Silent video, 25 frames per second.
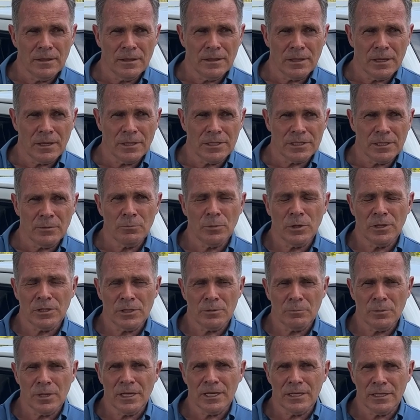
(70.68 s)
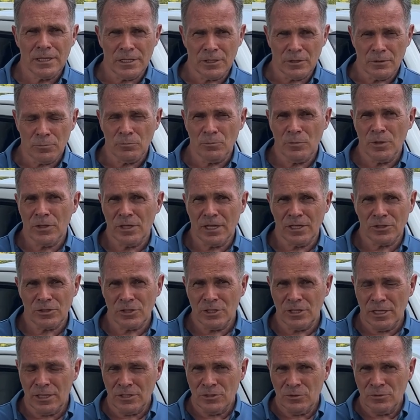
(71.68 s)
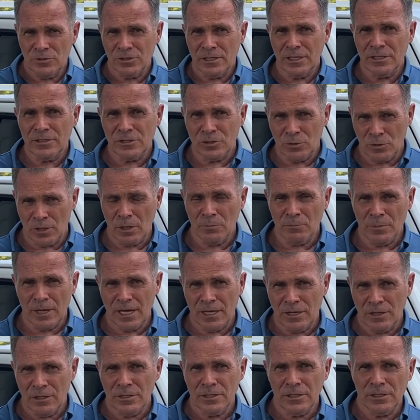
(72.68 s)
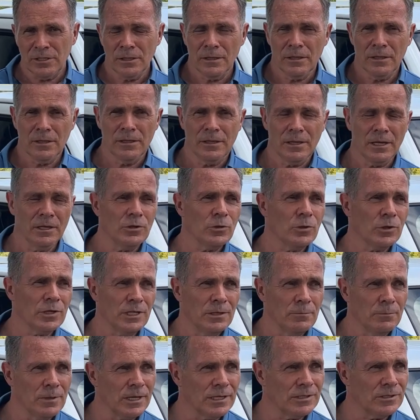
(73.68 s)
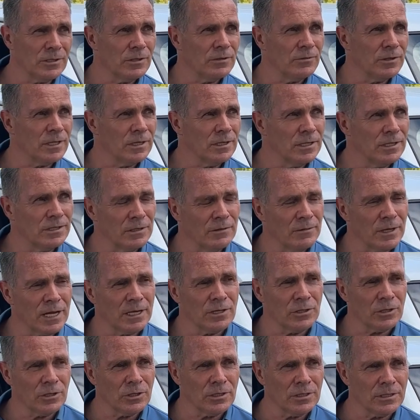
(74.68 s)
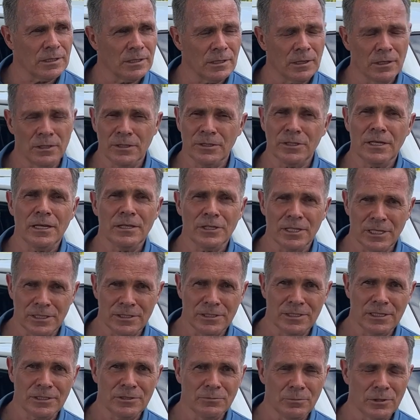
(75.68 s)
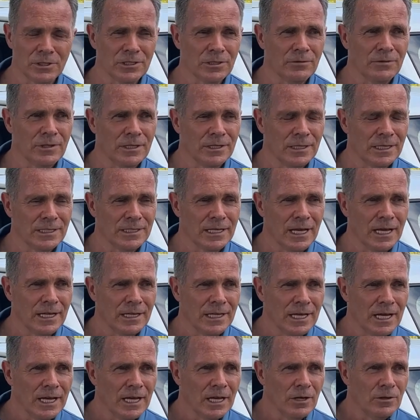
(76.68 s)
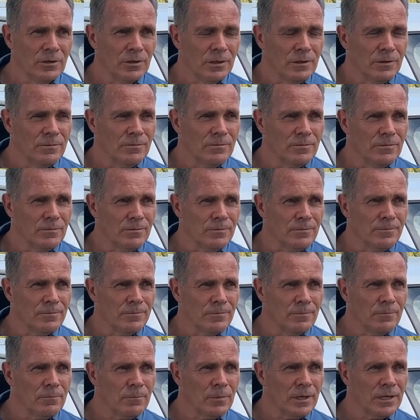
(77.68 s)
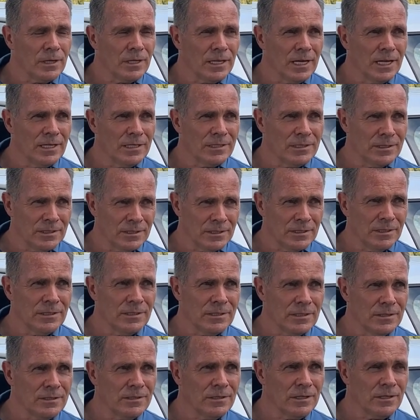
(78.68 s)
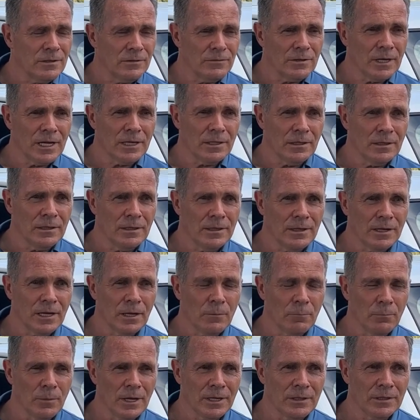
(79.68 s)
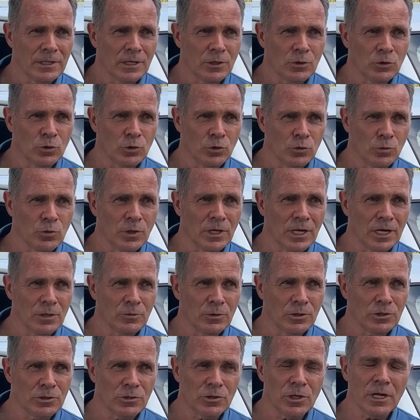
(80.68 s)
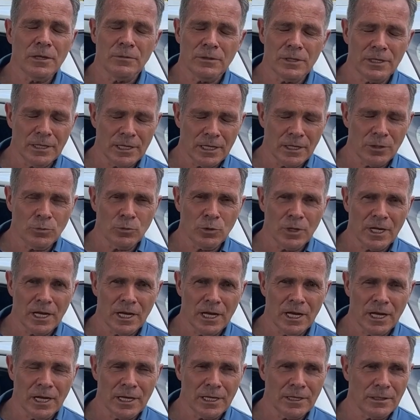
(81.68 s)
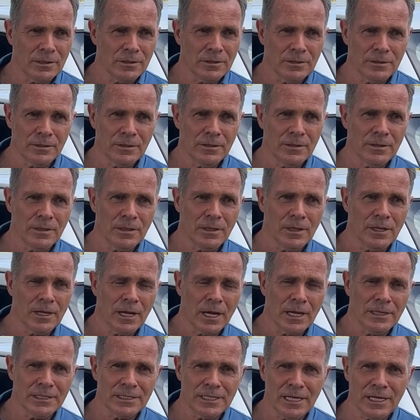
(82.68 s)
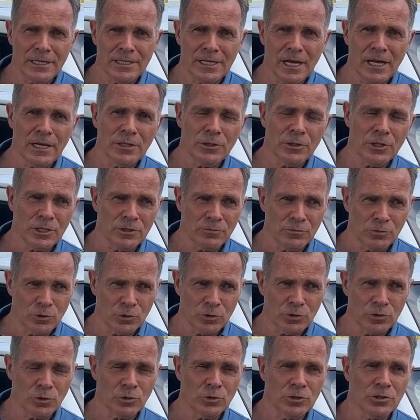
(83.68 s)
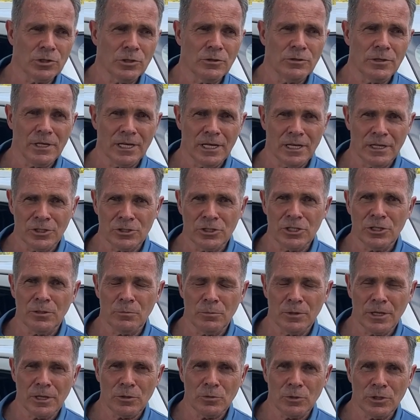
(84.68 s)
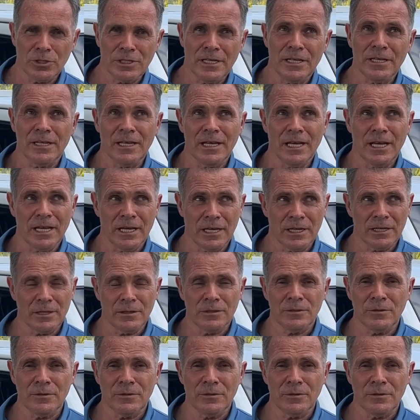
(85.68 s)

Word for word: There is a possibility of potentially using solar panels. It all depends on various factors, such as the specific design layout. But yes, in fact, a month ago when I was driving near Weihai, I sent Andrei photos of the airship that was in the air.